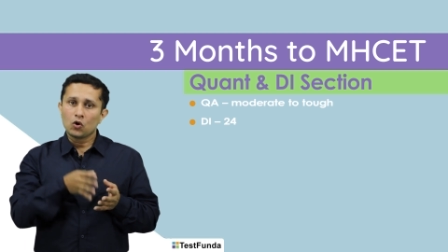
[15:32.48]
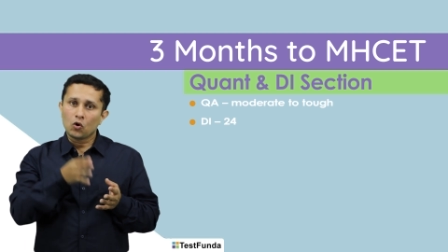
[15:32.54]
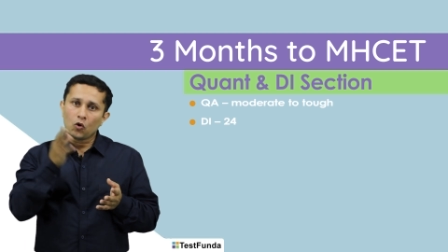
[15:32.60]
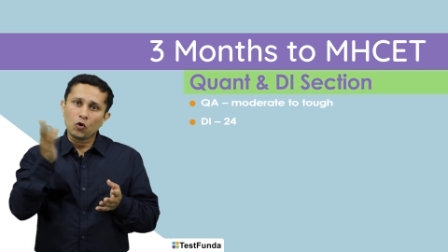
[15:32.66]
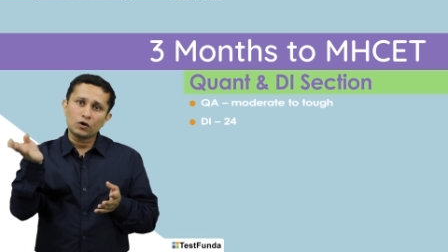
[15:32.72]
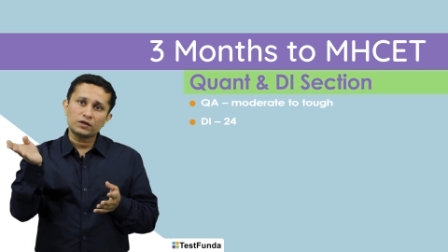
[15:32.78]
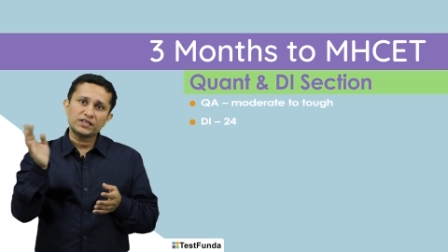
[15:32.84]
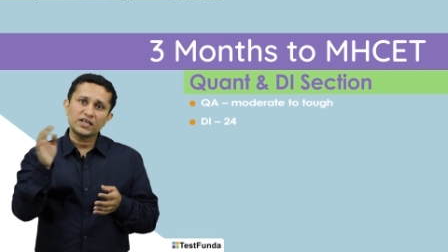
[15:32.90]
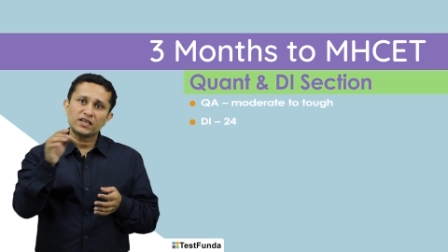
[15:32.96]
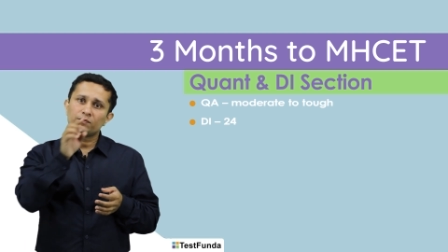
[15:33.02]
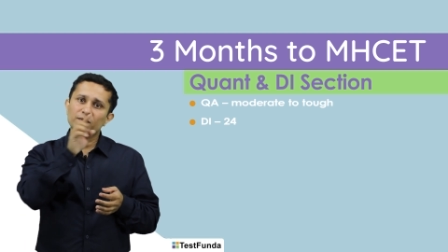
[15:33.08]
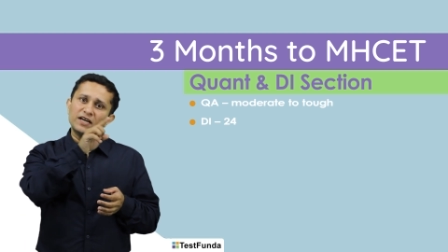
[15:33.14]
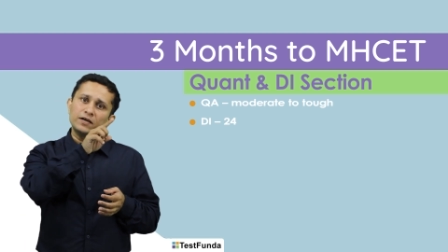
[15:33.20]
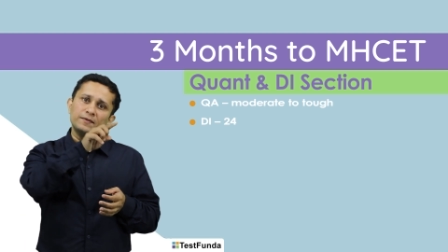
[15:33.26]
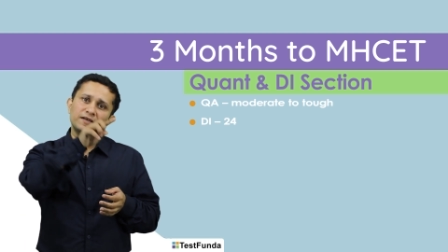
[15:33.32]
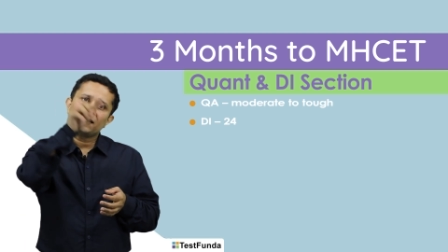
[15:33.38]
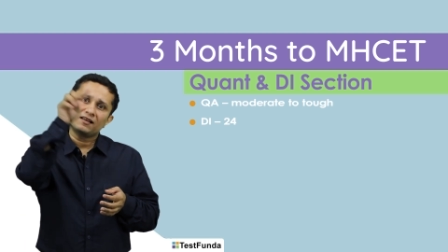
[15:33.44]
Or there
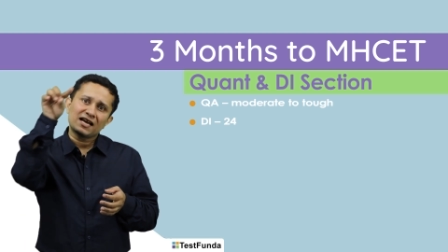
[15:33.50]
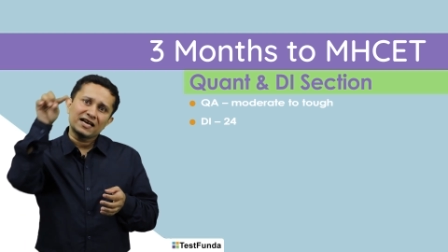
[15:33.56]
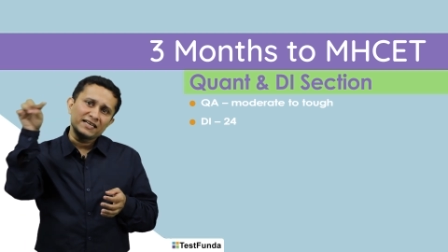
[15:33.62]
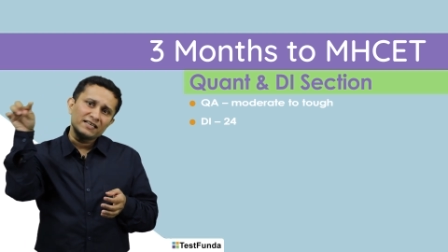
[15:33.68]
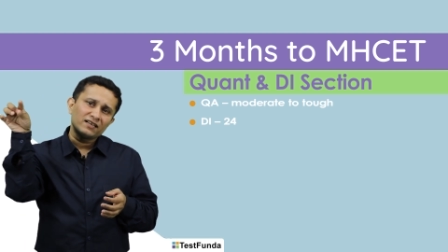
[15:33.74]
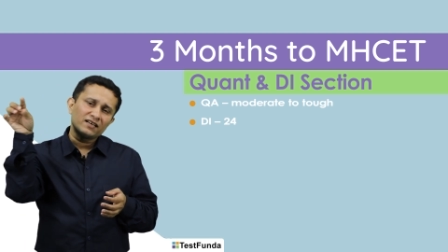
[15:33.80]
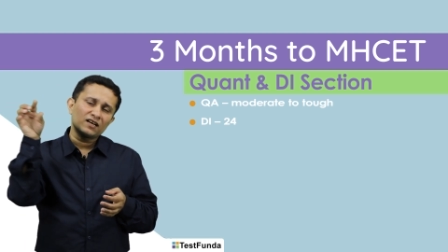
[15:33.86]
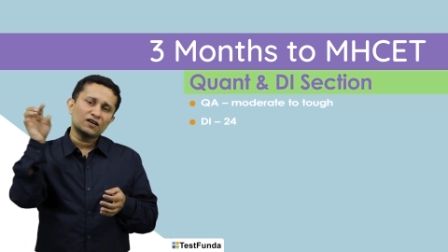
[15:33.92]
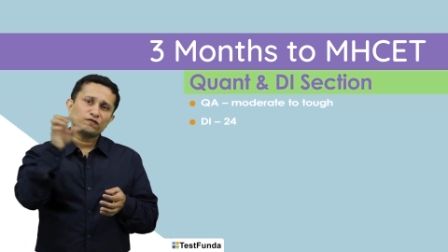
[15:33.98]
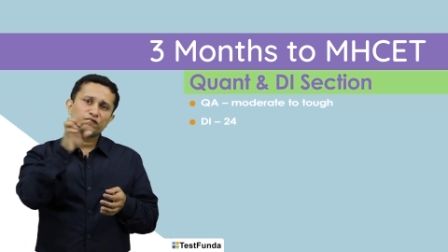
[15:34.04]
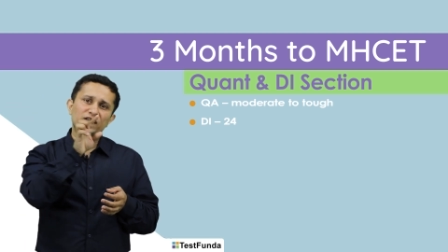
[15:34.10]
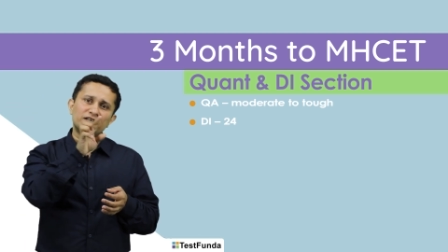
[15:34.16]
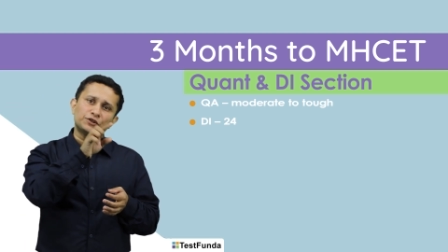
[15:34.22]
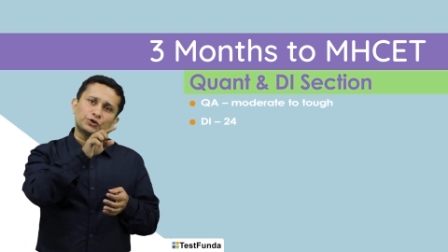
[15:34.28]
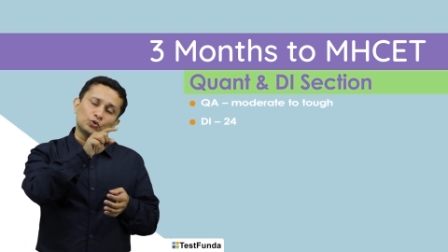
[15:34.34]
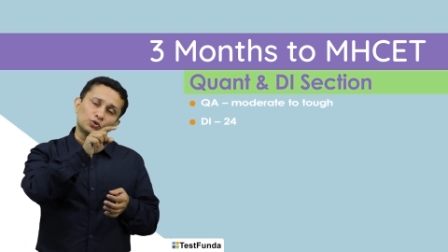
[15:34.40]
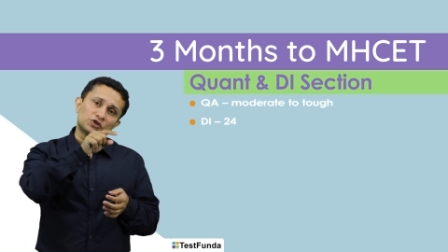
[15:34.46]
might be a line graph
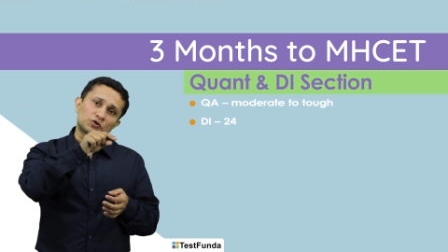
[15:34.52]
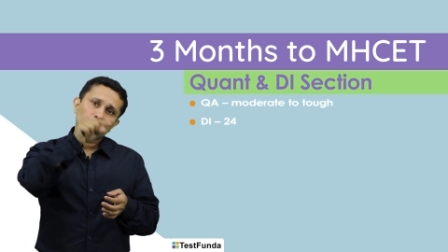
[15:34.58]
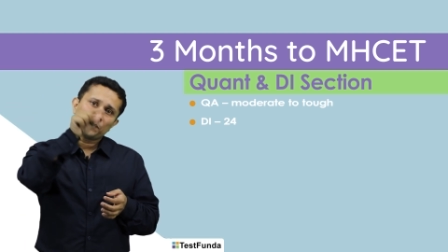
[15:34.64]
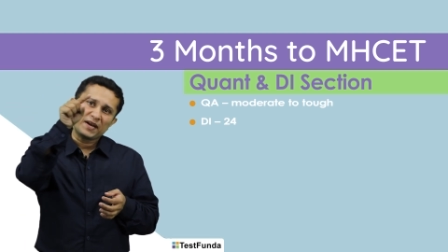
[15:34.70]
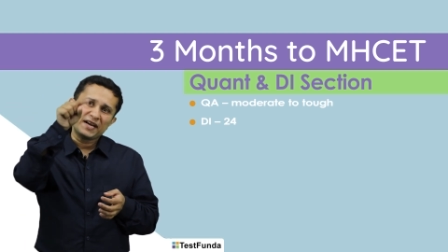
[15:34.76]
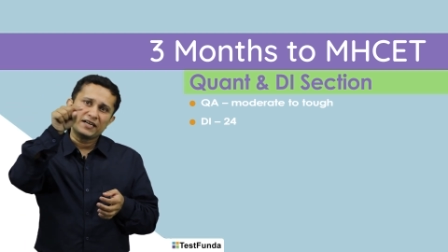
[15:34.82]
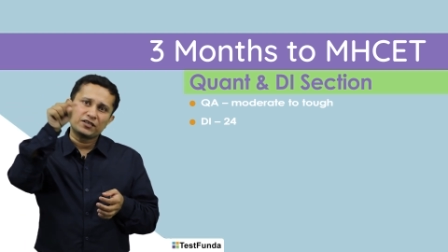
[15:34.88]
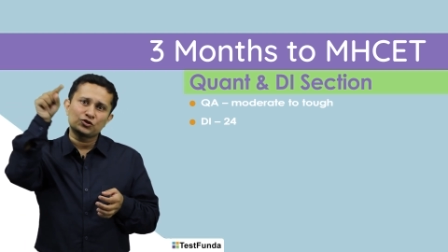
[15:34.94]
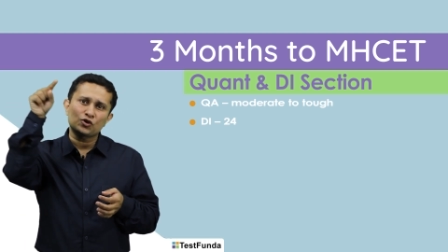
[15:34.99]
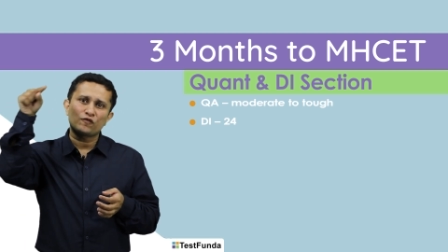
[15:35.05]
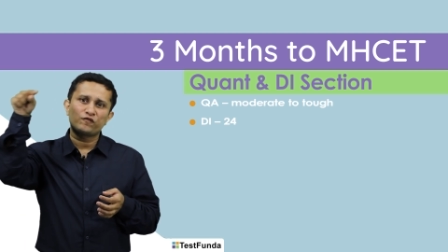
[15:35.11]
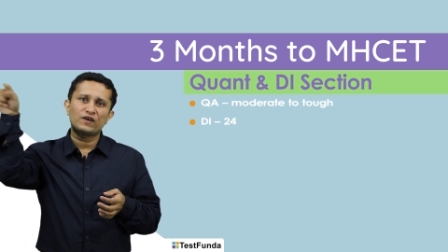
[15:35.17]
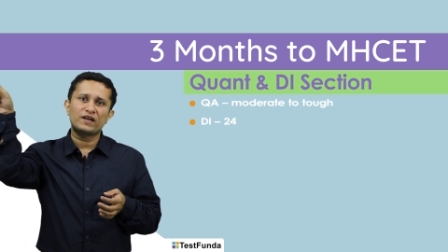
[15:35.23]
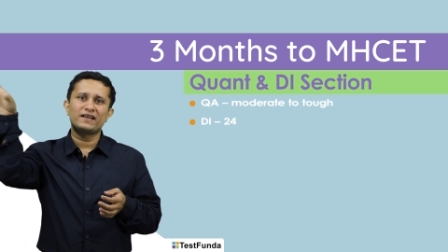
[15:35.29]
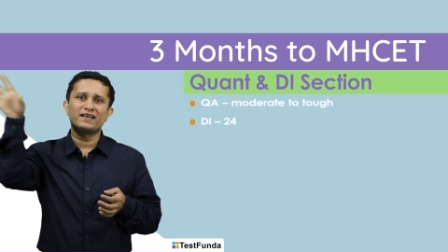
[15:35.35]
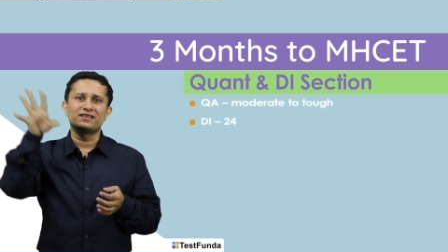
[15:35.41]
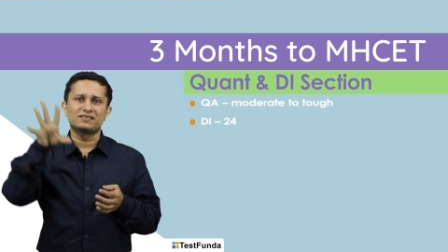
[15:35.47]
that shows speeds of
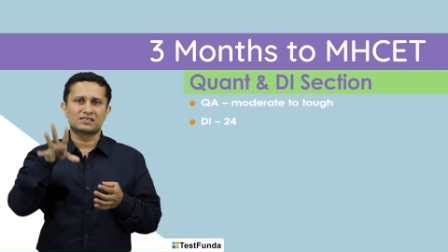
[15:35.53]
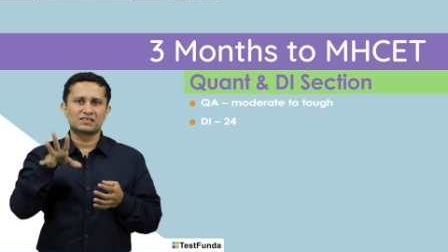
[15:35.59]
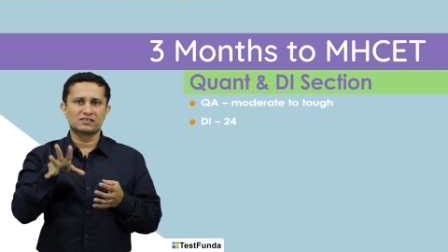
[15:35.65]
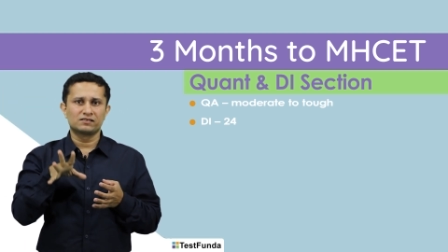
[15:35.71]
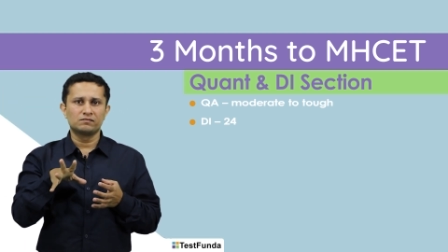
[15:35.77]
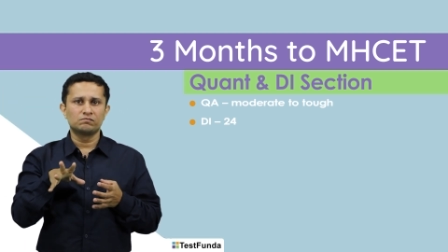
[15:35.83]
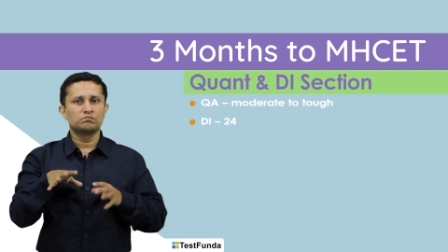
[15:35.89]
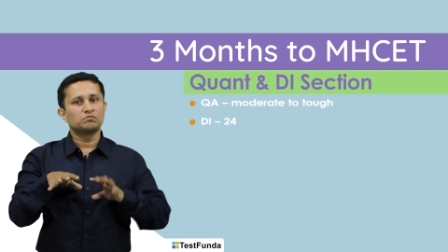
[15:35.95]
trains,